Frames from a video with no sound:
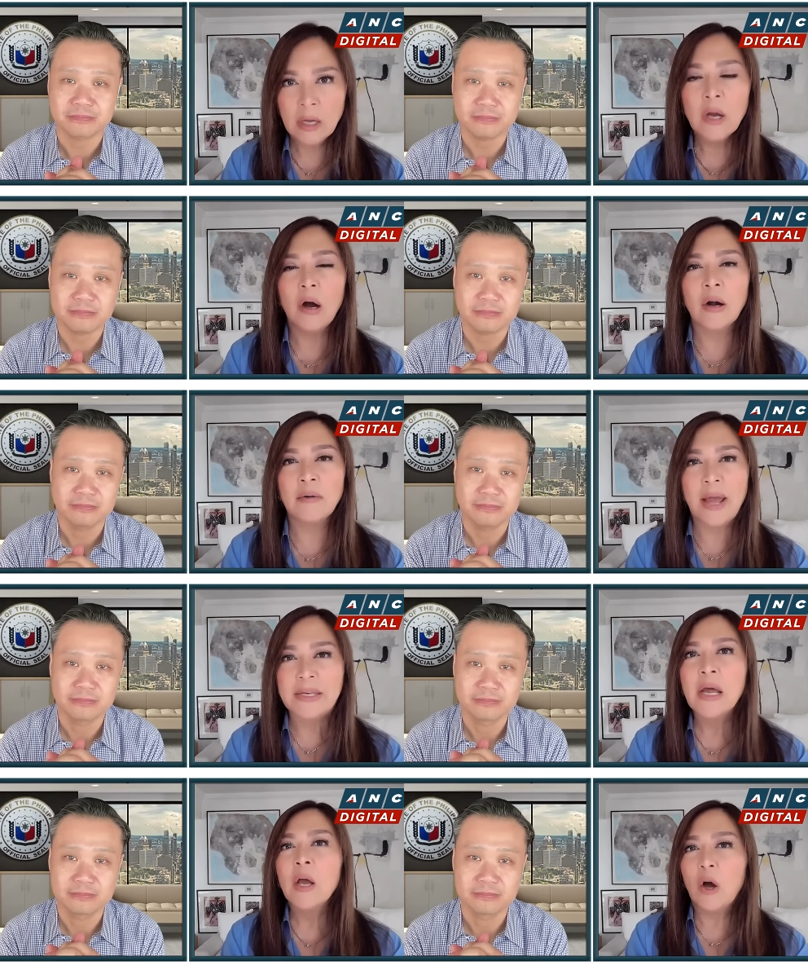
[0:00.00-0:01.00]
Speaker 1: All right.
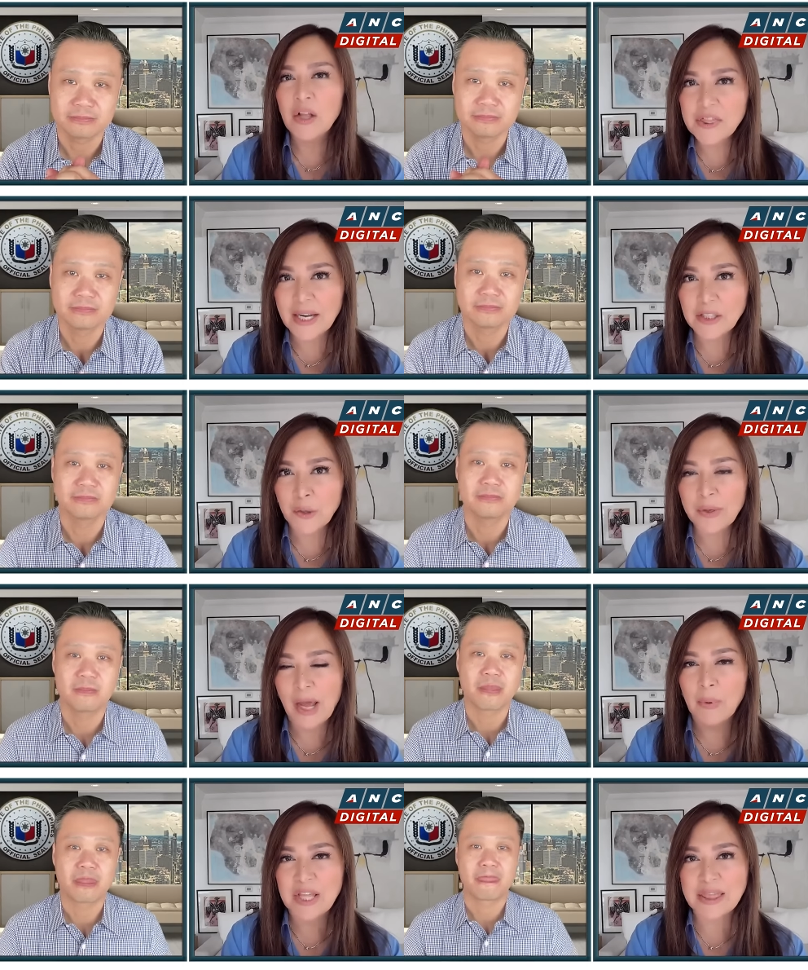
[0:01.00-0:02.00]
On that note, I
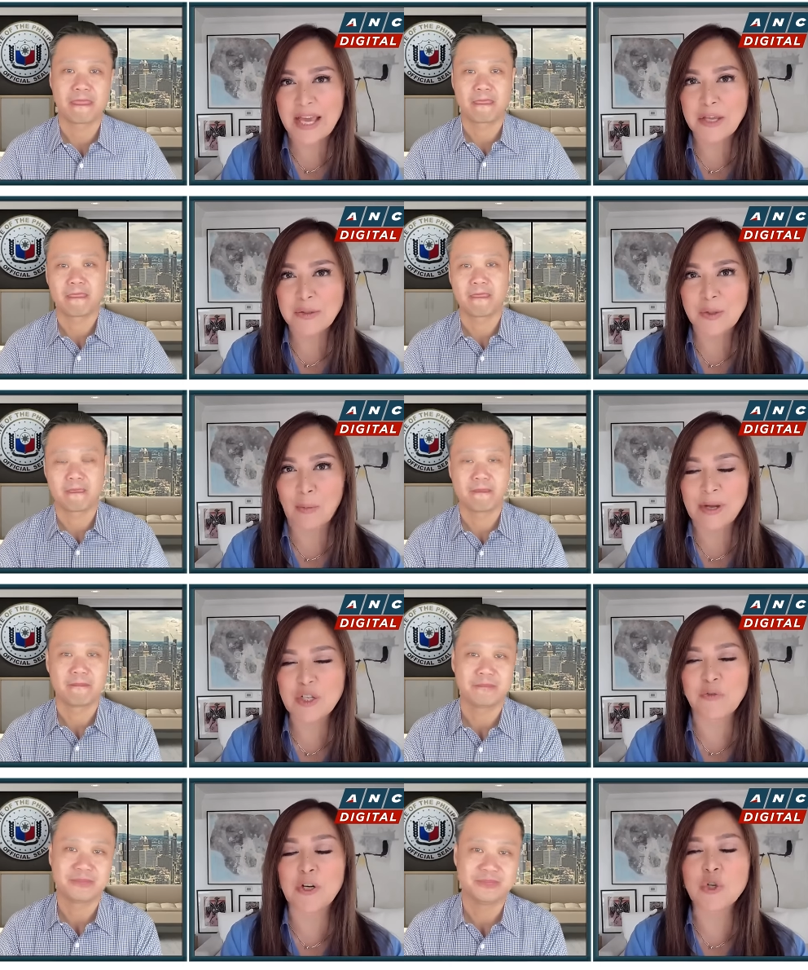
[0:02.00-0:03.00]
want to thank you so much
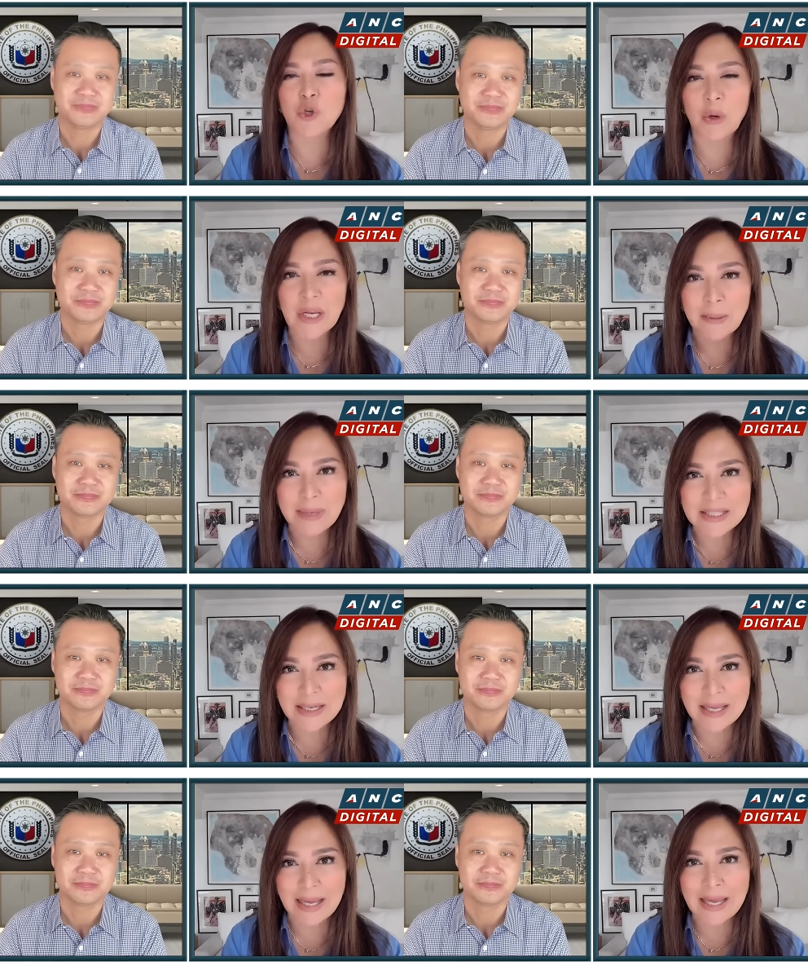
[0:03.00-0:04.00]
for joining me
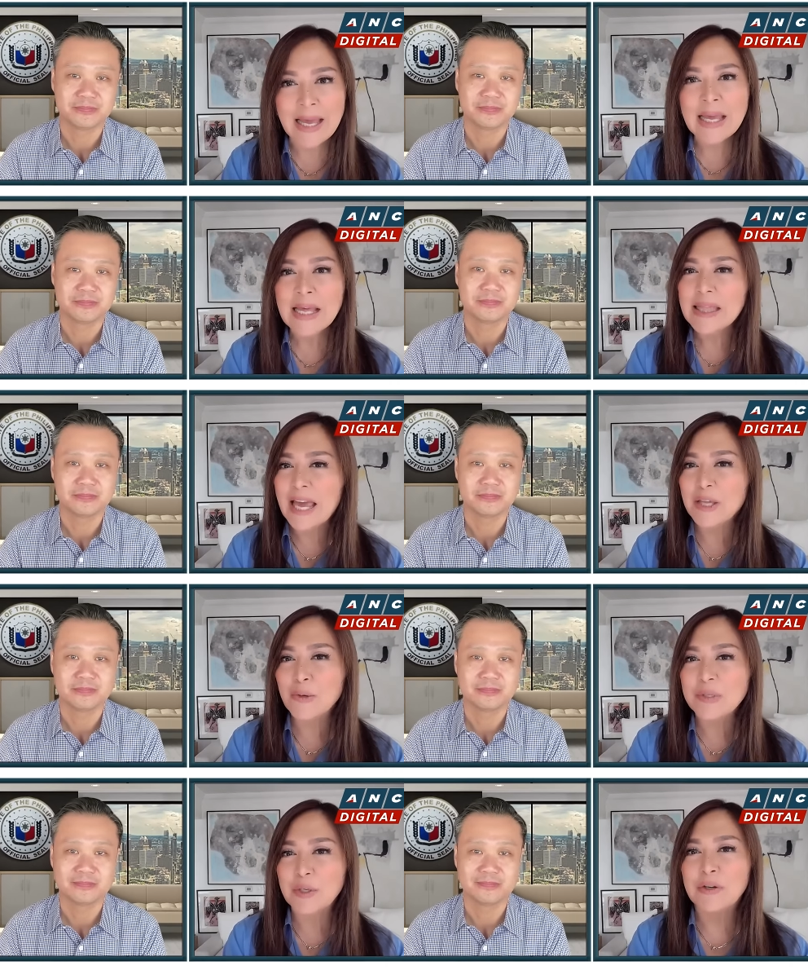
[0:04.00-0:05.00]
today. Thank you,
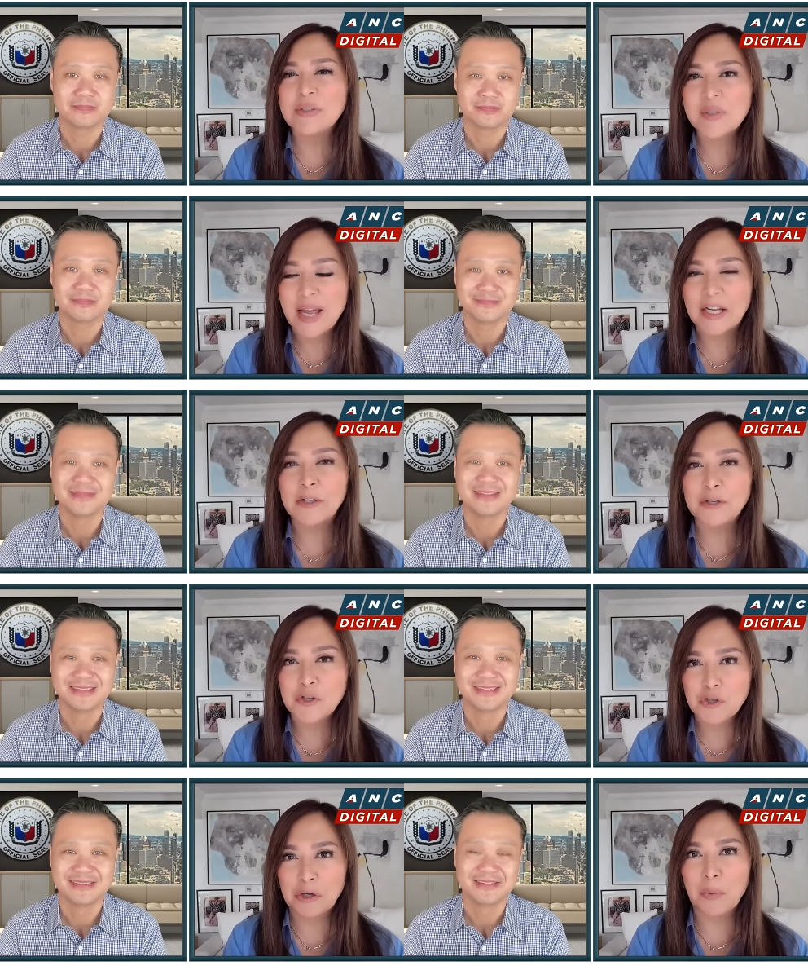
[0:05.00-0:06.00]
sir. Senator
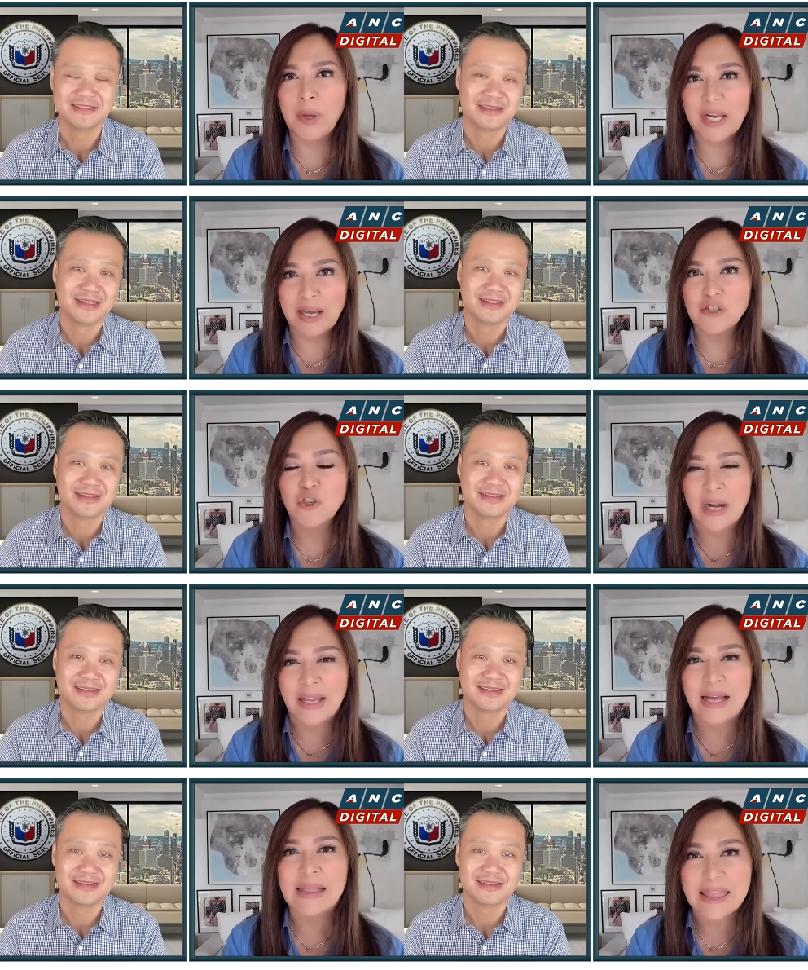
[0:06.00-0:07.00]
Sherwin
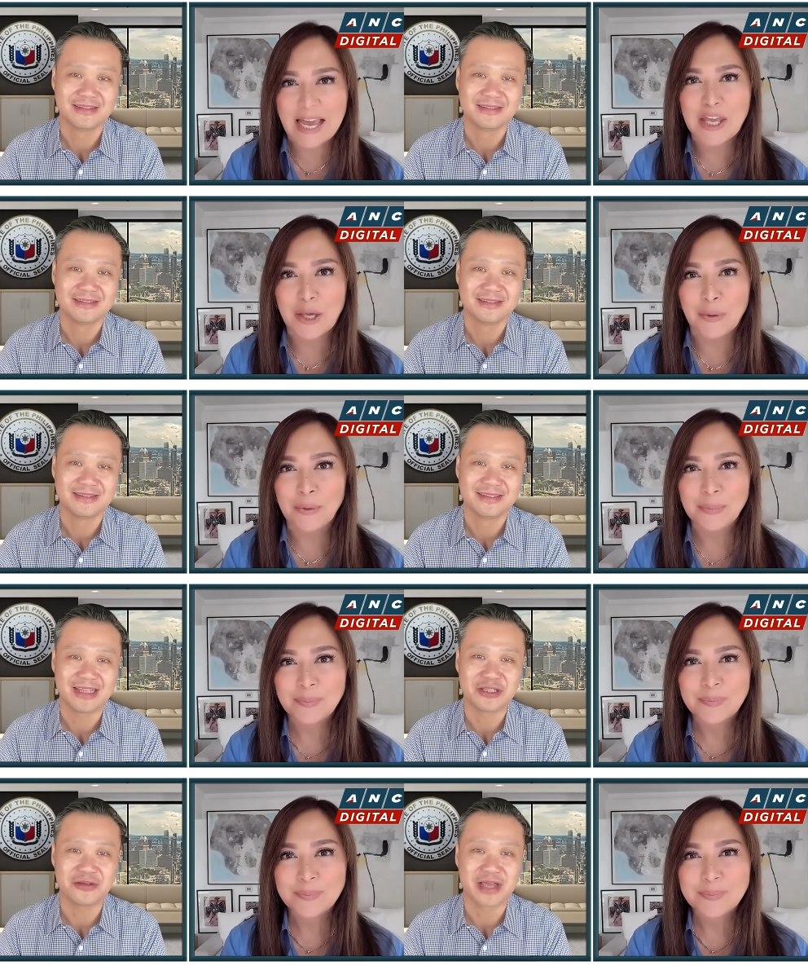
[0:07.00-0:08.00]
Gatchalian. Thank you.
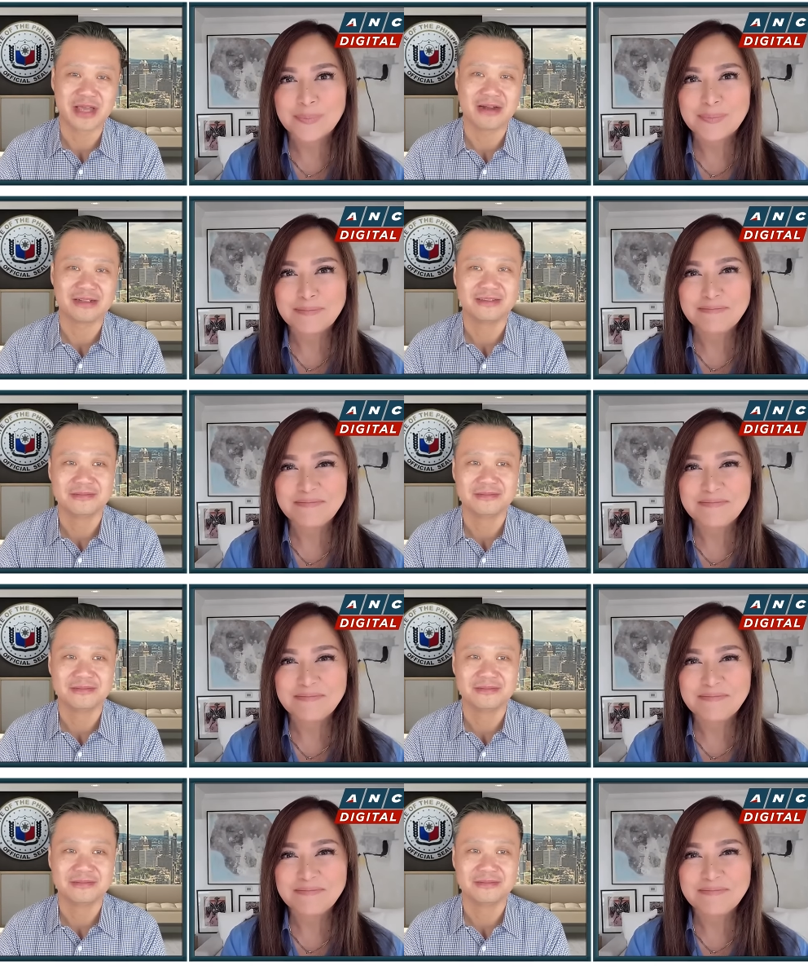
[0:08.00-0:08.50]
Speaker 2: Thank you, Karen.